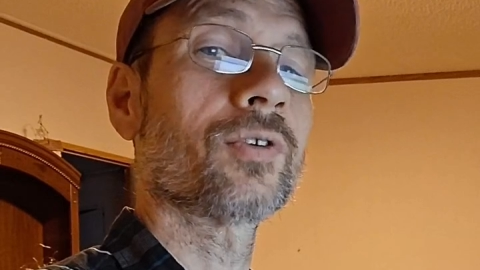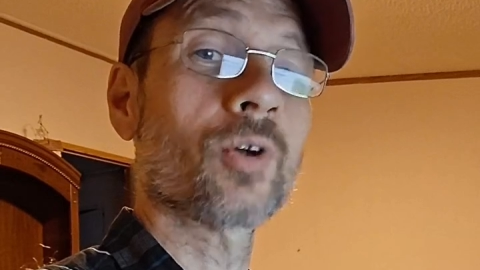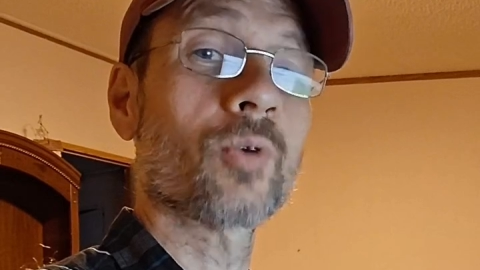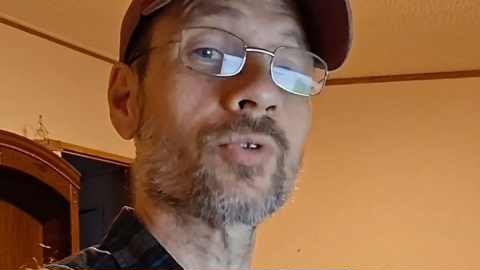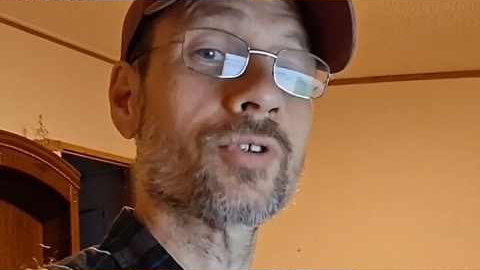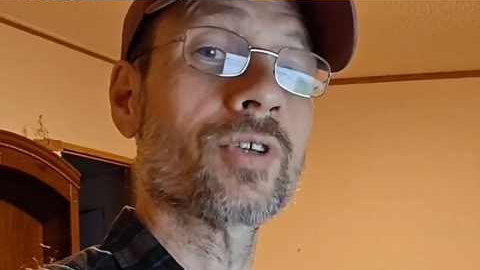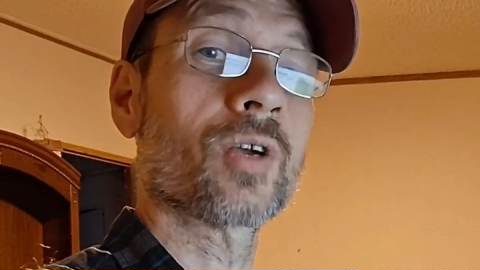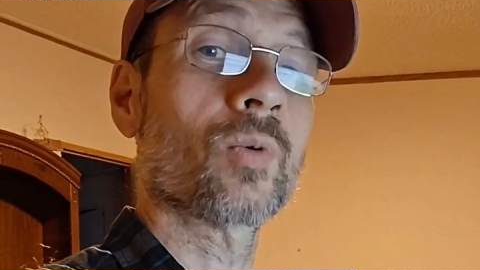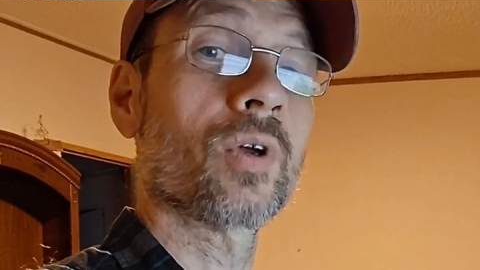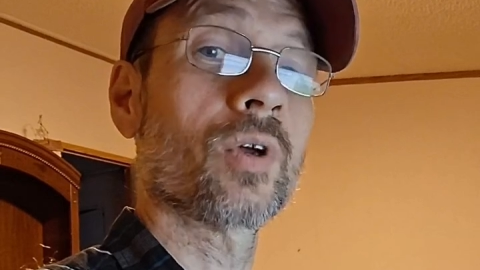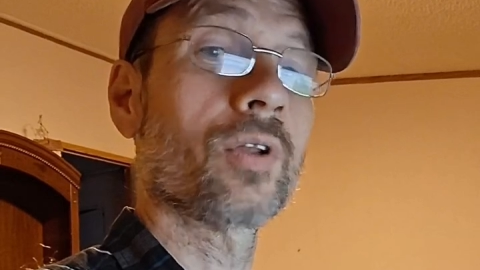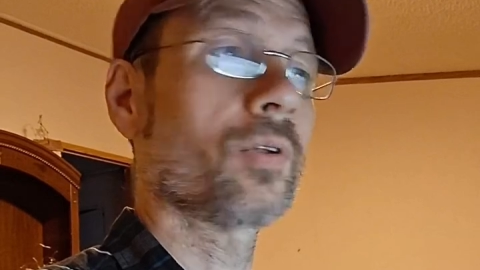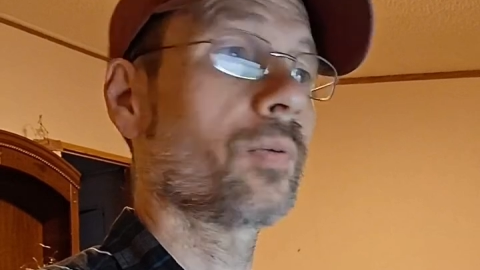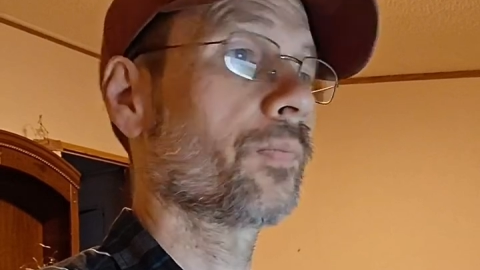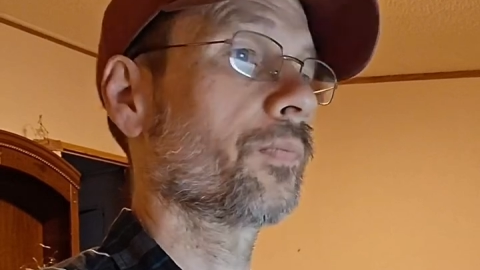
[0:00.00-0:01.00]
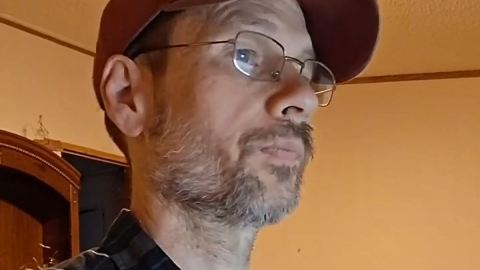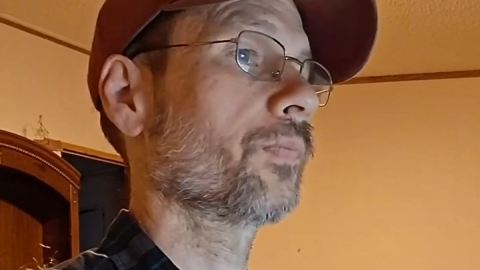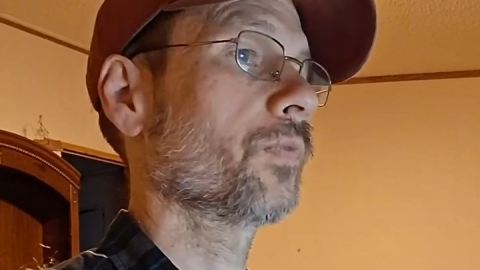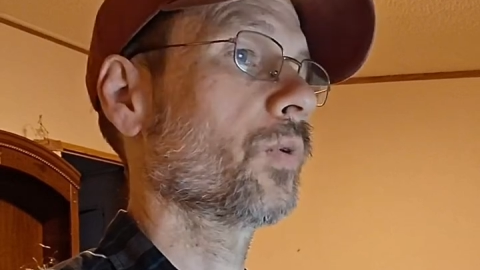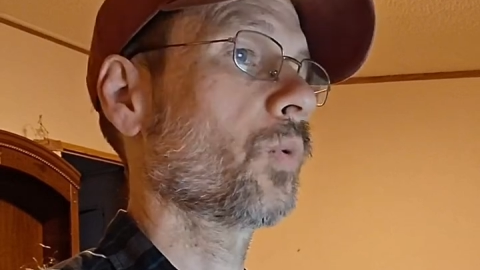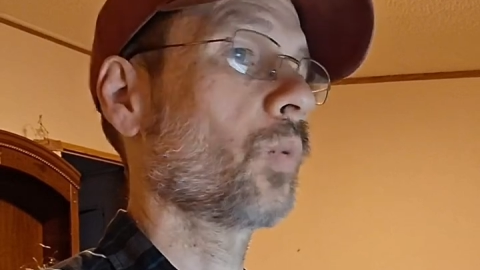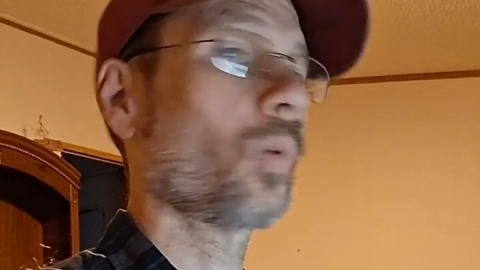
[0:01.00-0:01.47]
Don't stick with them.
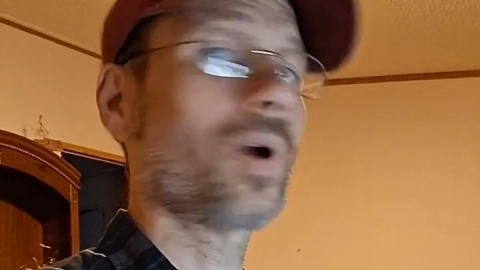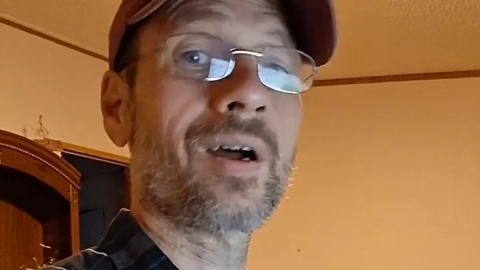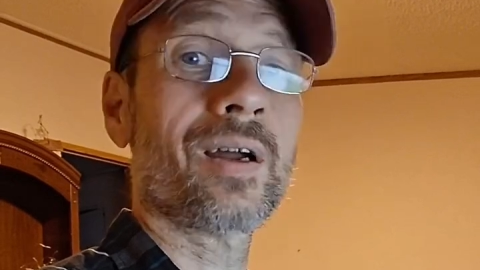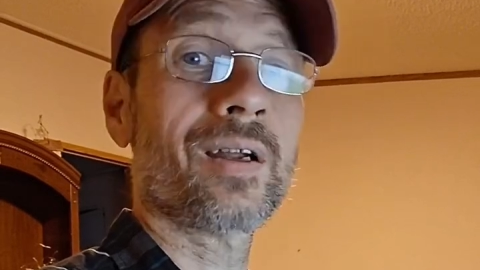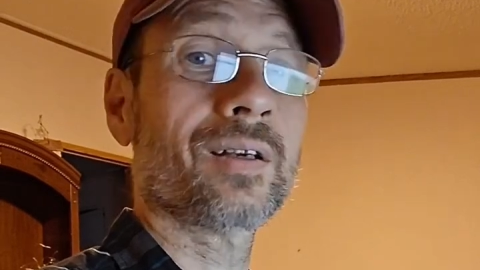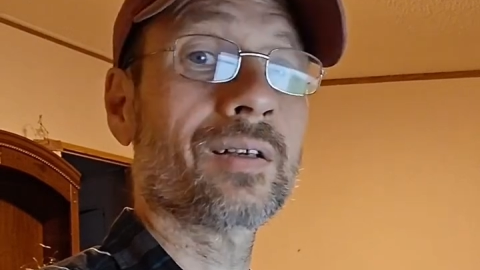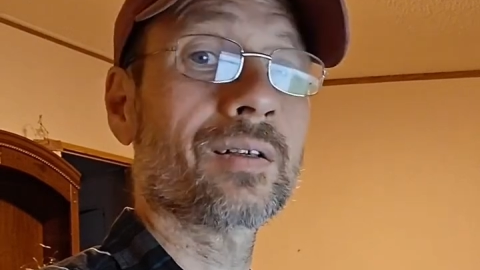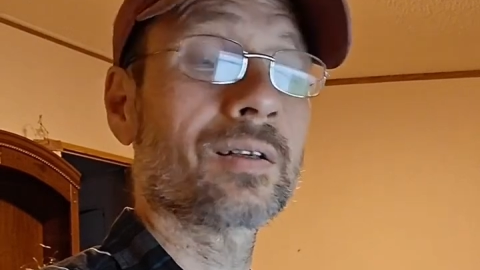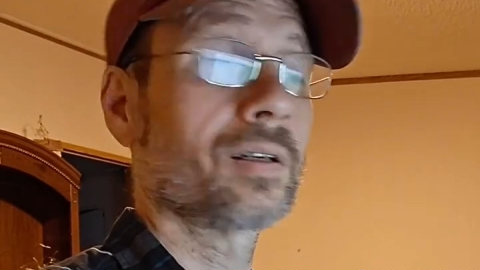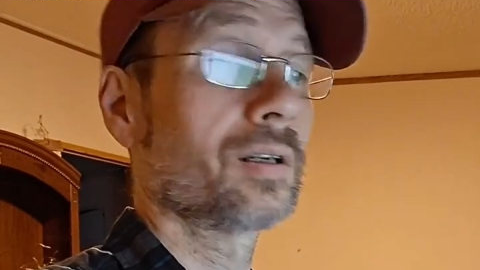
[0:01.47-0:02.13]
Why?